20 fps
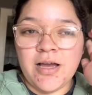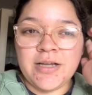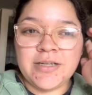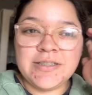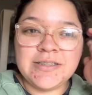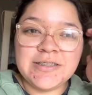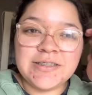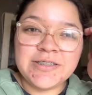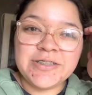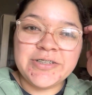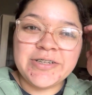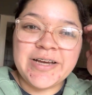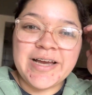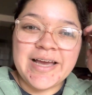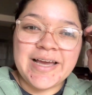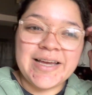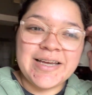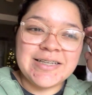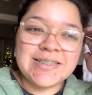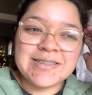Honestly, you
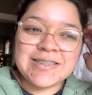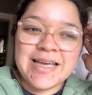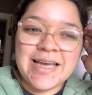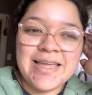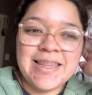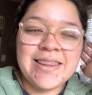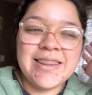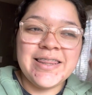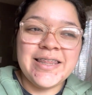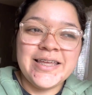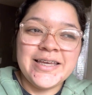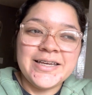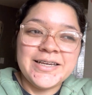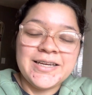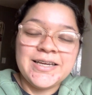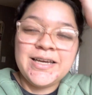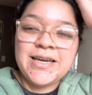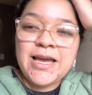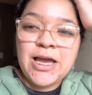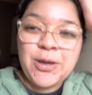guys, I think
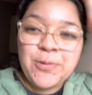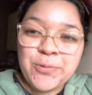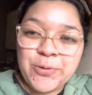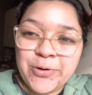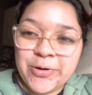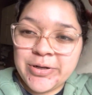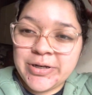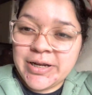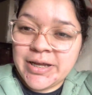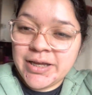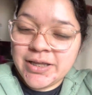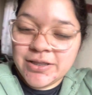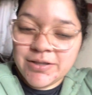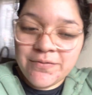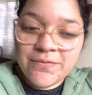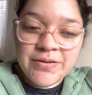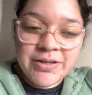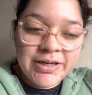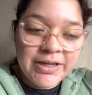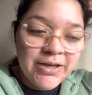I'm going to end the
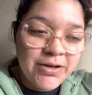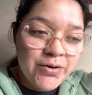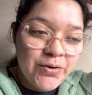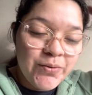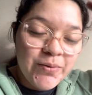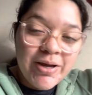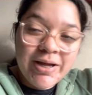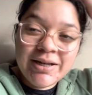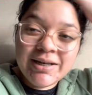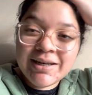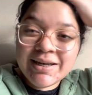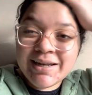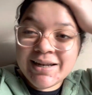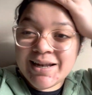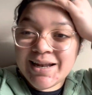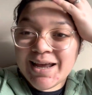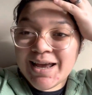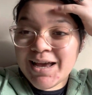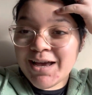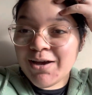video and
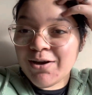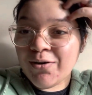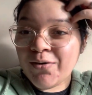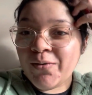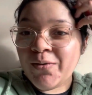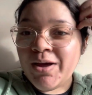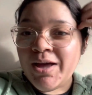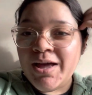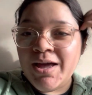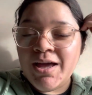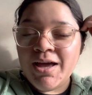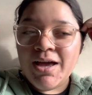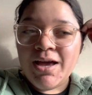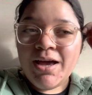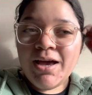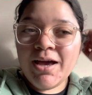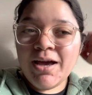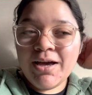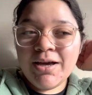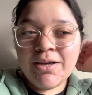now.
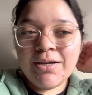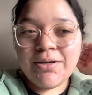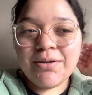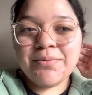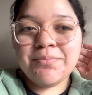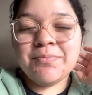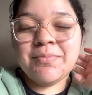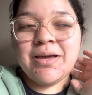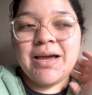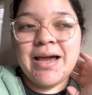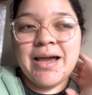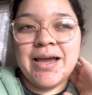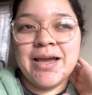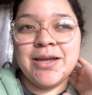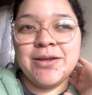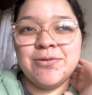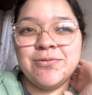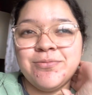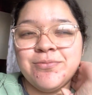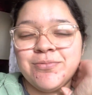Um,
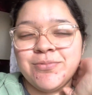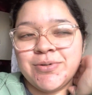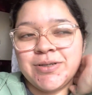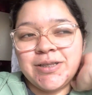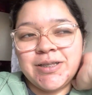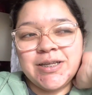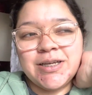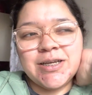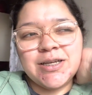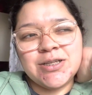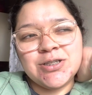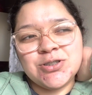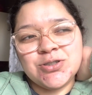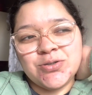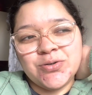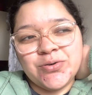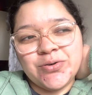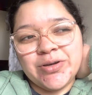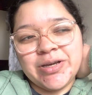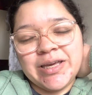I really
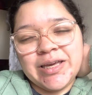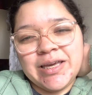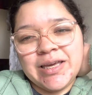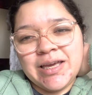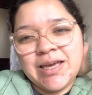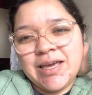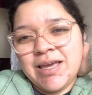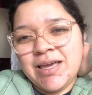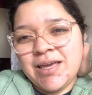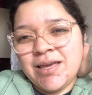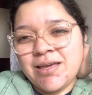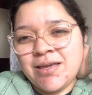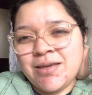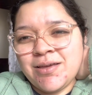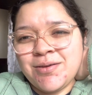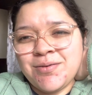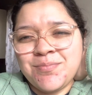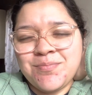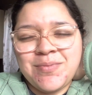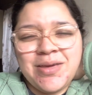enjoy
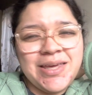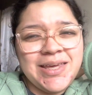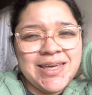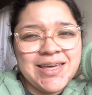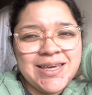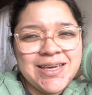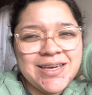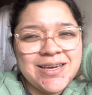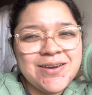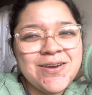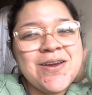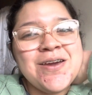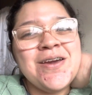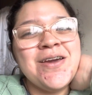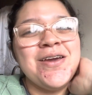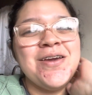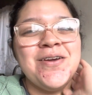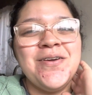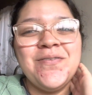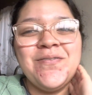making
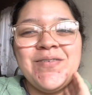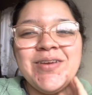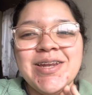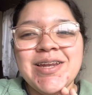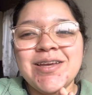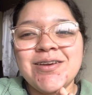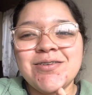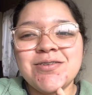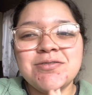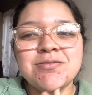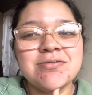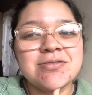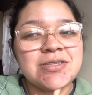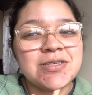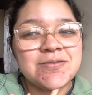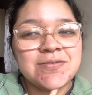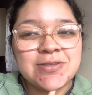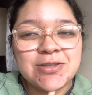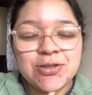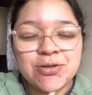videos
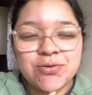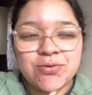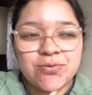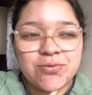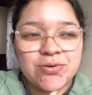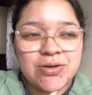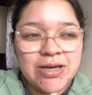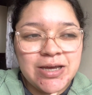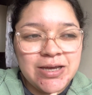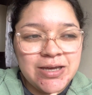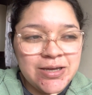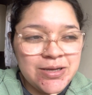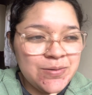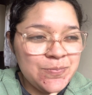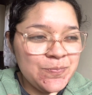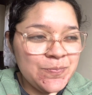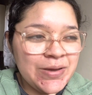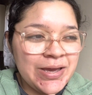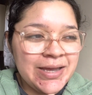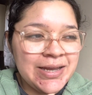even though
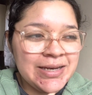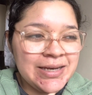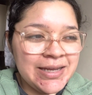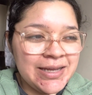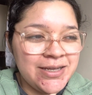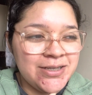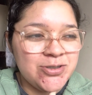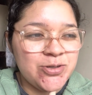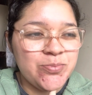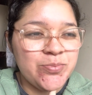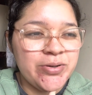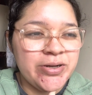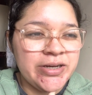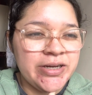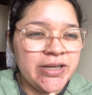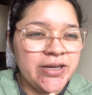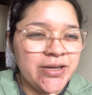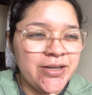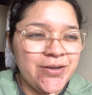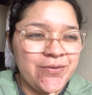my days are
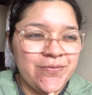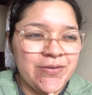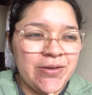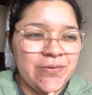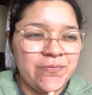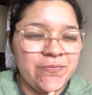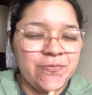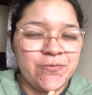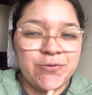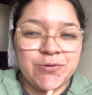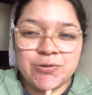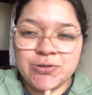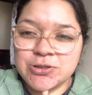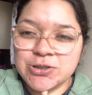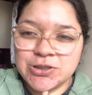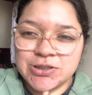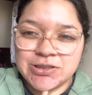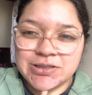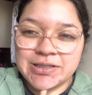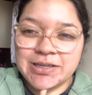pretty uneventful
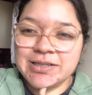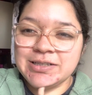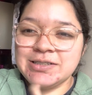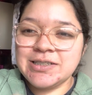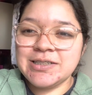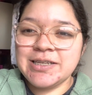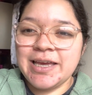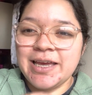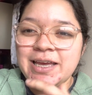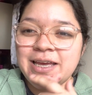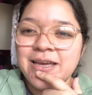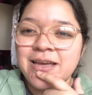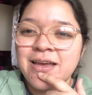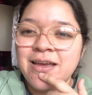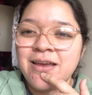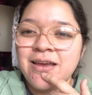just like today